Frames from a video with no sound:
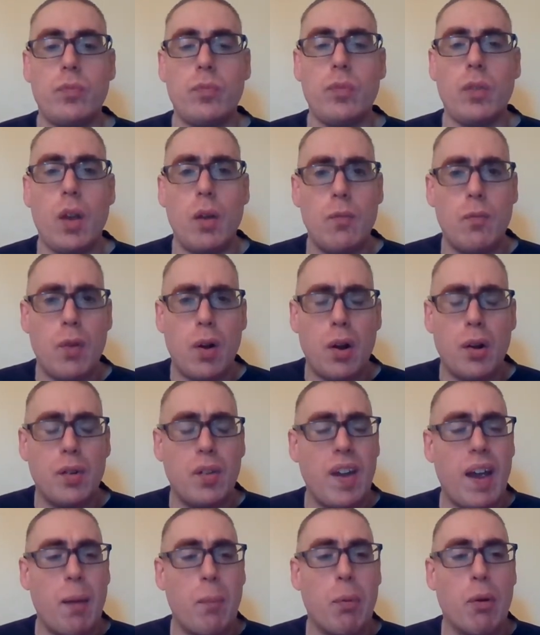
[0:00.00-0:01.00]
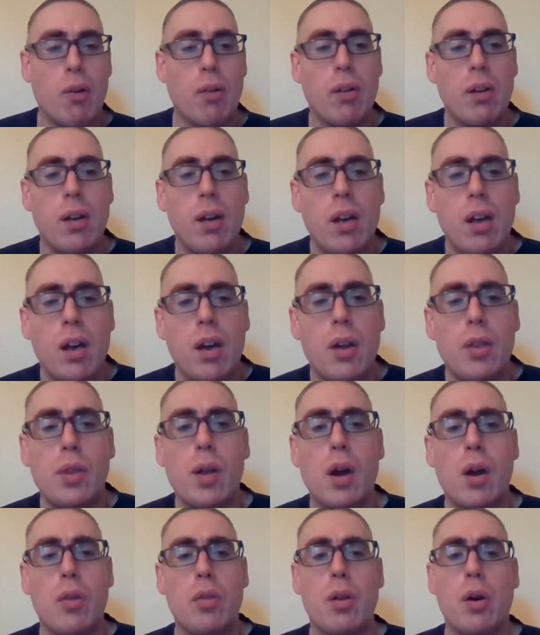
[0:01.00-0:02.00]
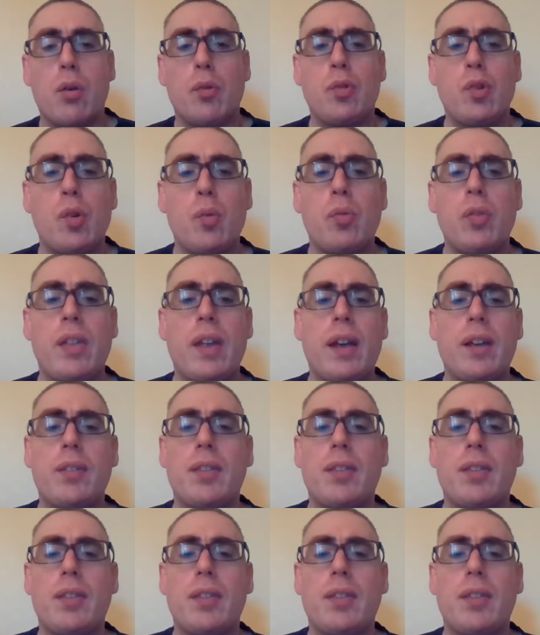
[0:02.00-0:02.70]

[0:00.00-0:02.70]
For example, there are those who think